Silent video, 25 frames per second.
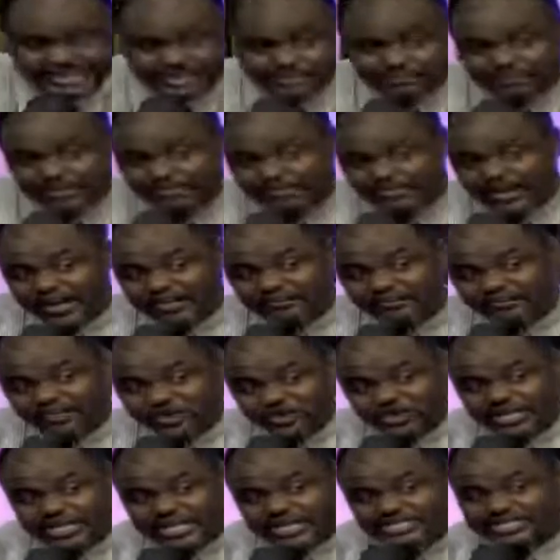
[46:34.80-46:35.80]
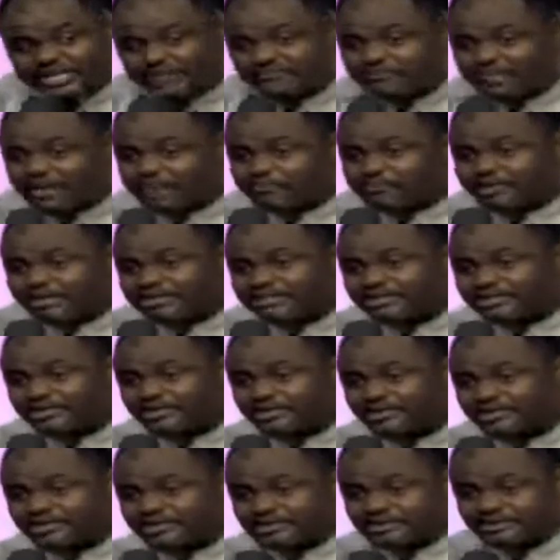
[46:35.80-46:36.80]
chapter 5, few days after
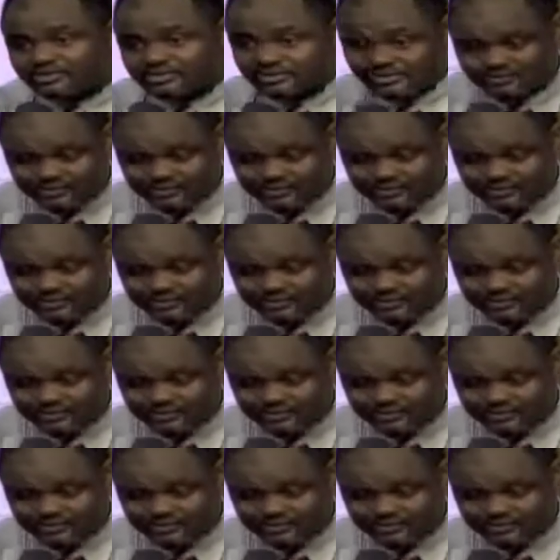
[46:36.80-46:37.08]
Pentecost.